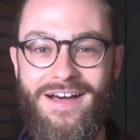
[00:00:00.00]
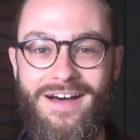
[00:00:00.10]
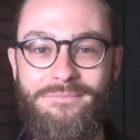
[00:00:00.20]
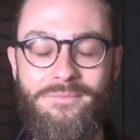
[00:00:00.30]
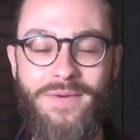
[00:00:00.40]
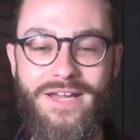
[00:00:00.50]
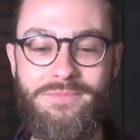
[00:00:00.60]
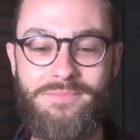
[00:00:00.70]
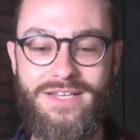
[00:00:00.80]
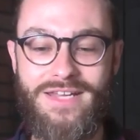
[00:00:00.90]
um, but
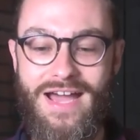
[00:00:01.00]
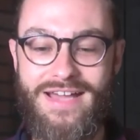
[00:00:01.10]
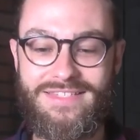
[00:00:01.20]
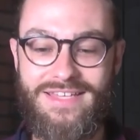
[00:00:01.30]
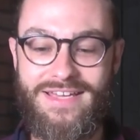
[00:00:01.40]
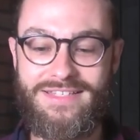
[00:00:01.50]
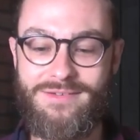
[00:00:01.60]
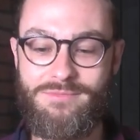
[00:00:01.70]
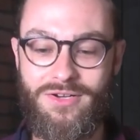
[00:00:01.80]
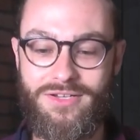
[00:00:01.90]
but I say in
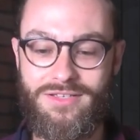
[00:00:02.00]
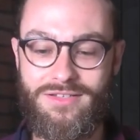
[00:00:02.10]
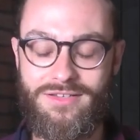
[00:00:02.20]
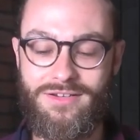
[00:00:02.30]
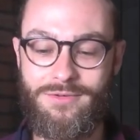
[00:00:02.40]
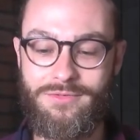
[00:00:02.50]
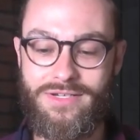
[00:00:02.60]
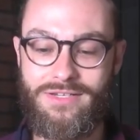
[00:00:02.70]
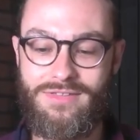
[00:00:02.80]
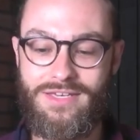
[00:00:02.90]
the book, you know,
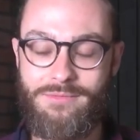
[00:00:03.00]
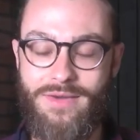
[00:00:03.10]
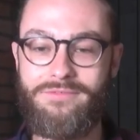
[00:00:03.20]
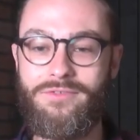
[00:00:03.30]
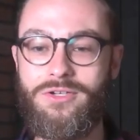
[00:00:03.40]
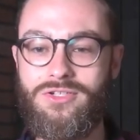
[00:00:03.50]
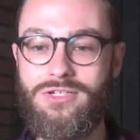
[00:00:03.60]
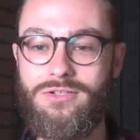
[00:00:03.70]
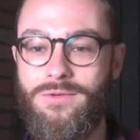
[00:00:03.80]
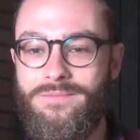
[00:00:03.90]
when you think about
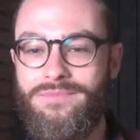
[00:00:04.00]
virtue,